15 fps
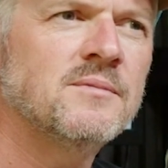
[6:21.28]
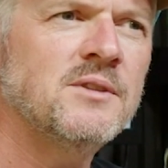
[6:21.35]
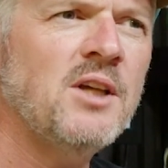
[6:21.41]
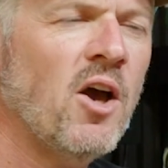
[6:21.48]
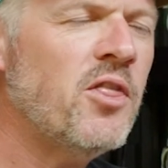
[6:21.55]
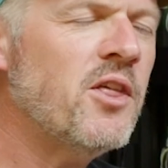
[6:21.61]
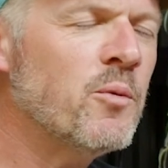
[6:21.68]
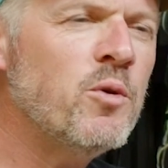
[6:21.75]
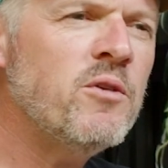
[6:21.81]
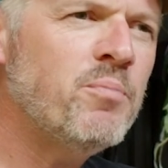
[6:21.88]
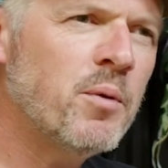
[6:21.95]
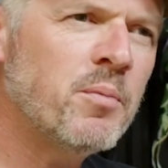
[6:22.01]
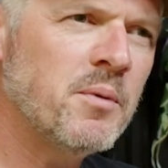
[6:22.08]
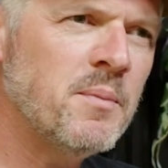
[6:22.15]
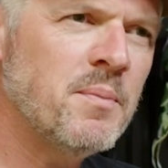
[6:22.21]
I think we've
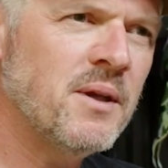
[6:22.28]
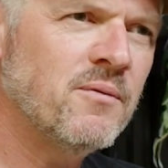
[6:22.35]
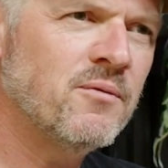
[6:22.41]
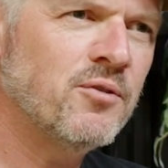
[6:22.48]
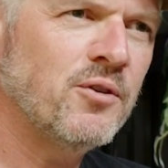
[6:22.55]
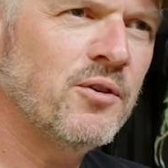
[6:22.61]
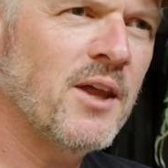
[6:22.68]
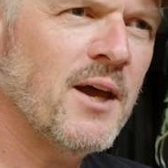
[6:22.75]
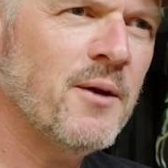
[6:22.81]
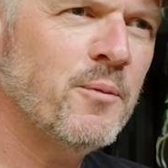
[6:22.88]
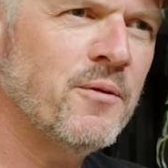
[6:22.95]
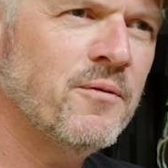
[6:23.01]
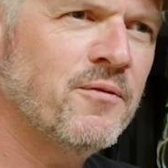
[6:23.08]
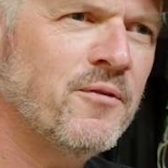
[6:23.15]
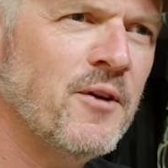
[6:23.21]
probably been through that
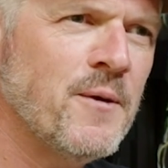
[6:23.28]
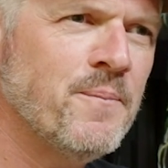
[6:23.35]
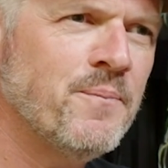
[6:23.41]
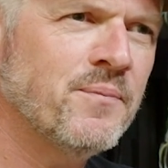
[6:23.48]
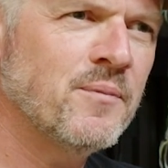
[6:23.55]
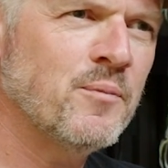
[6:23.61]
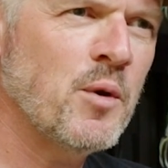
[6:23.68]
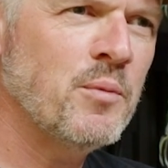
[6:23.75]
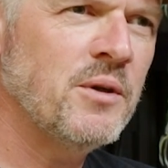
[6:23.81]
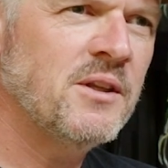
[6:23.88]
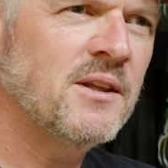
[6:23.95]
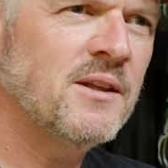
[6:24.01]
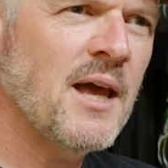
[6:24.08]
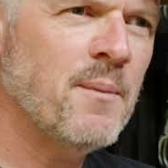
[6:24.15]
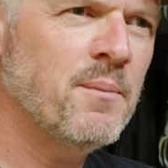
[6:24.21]
with when we
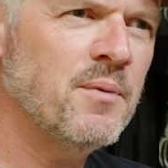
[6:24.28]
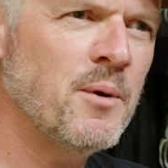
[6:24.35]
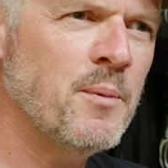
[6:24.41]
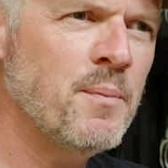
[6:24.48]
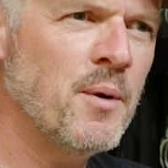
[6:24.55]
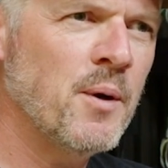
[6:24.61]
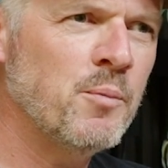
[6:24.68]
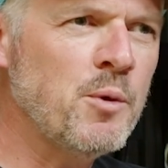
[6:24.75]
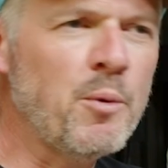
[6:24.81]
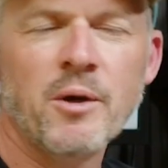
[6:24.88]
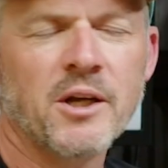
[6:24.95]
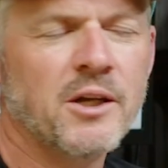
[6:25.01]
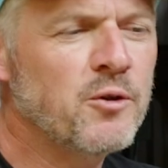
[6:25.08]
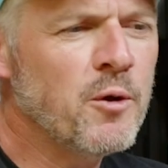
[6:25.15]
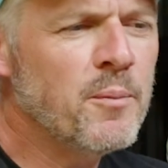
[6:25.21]
did that, we were
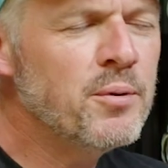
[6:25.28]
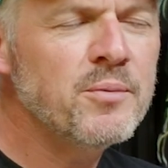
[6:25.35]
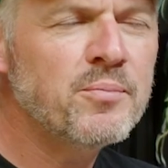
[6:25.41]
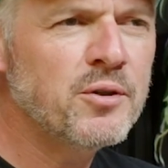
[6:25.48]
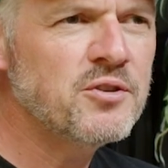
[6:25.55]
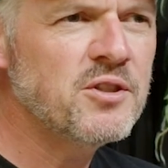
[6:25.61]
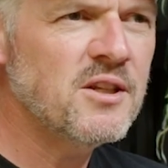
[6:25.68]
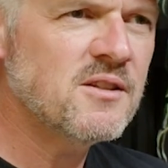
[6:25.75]
going to do a book project